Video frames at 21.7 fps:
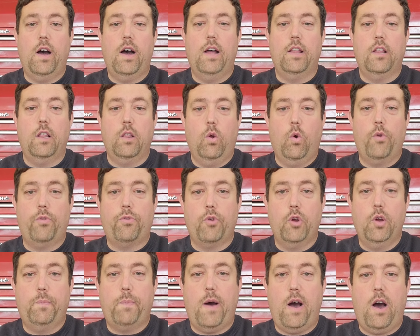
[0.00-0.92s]
Uh, the Lord
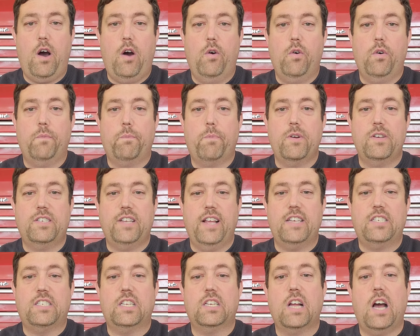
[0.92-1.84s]
through Paul
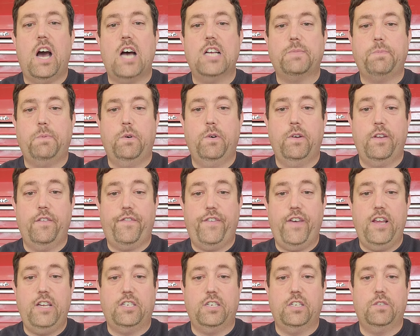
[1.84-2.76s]
presents the gospel in
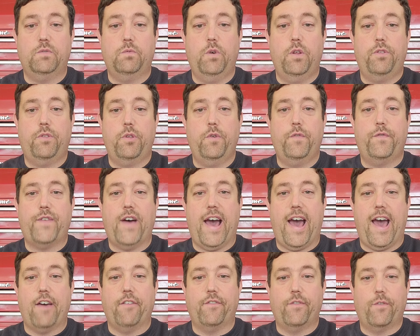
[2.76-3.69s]
Ephesians one through
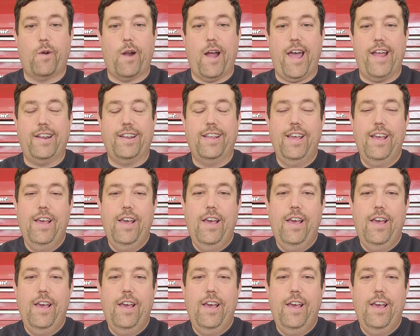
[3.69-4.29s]
five, right?